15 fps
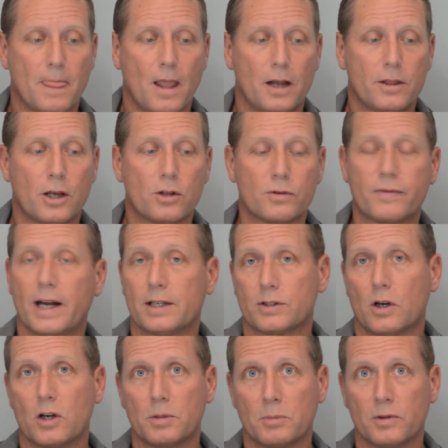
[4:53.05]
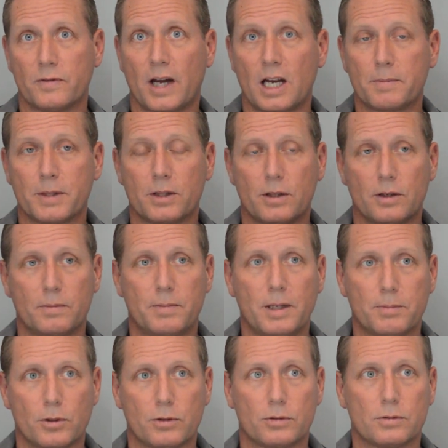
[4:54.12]
Another fat-soluble vitamin that
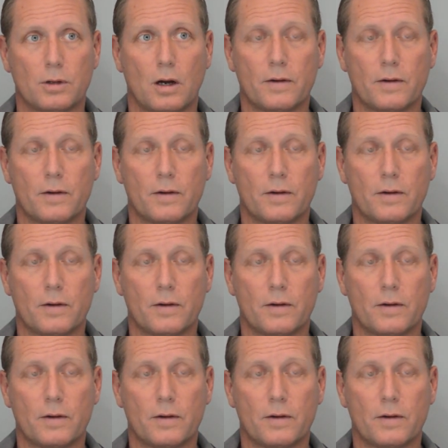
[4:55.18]
people are